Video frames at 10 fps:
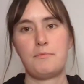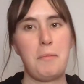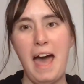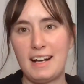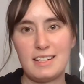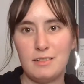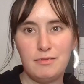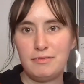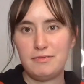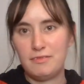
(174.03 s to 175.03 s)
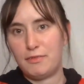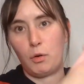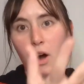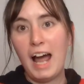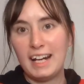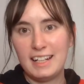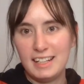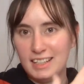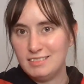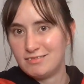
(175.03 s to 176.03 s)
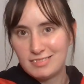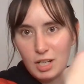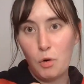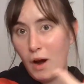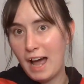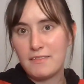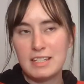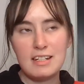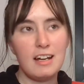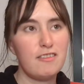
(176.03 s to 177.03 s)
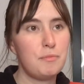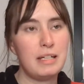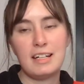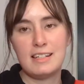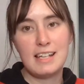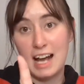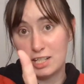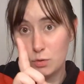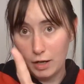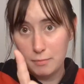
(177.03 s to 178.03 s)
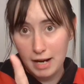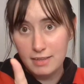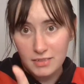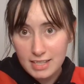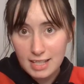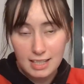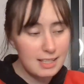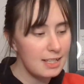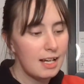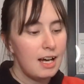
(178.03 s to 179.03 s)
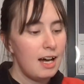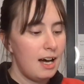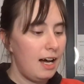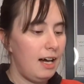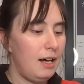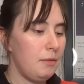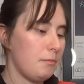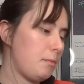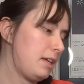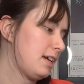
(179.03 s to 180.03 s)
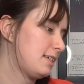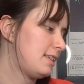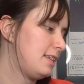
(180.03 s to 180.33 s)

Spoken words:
packs of variety craft stuff because I swear by those things. Because